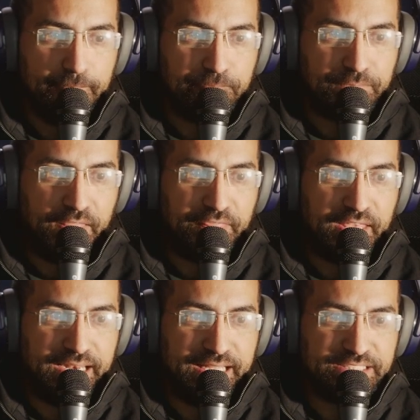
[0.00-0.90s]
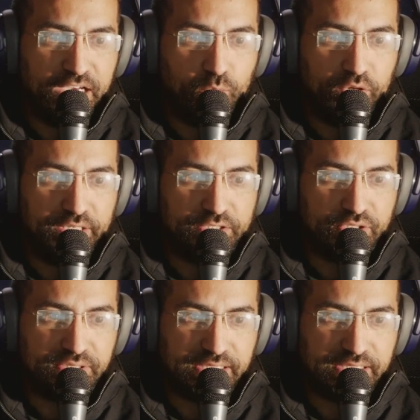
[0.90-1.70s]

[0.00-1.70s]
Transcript: And then let's say I wanted to say,